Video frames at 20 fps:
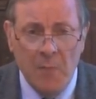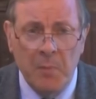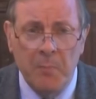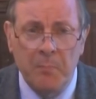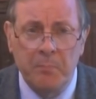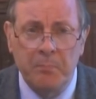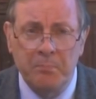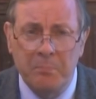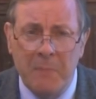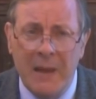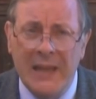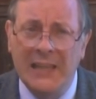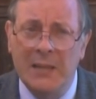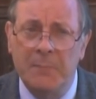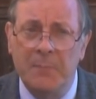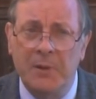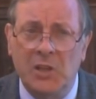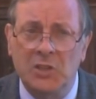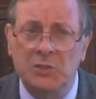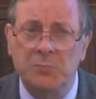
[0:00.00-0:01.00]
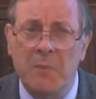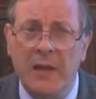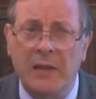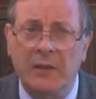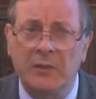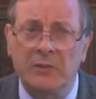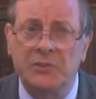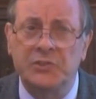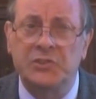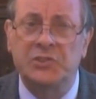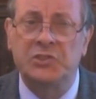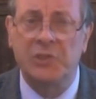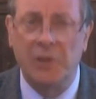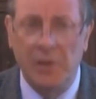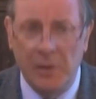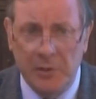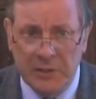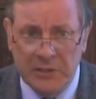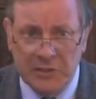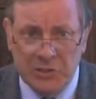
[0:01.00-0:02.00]
but mainly because my
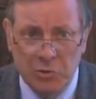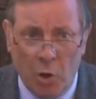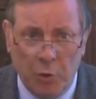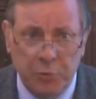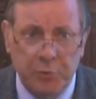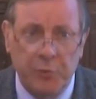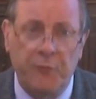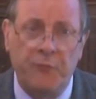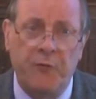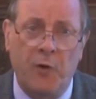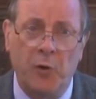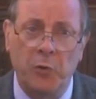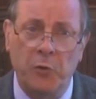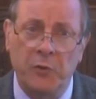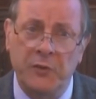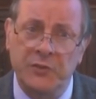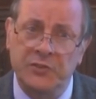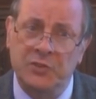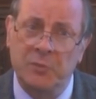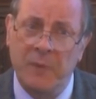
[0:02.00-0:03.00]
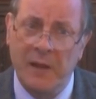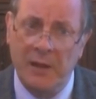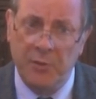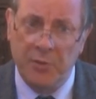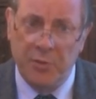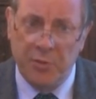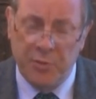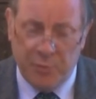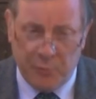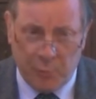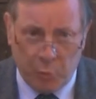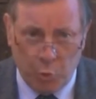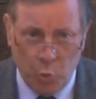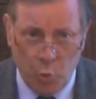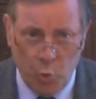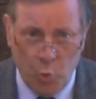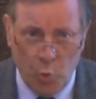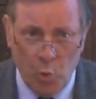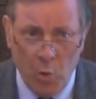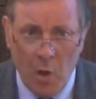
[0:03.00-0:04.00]
concern is not to follow this debate
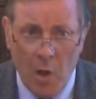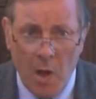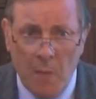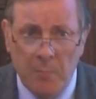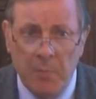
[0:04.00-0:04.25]
through,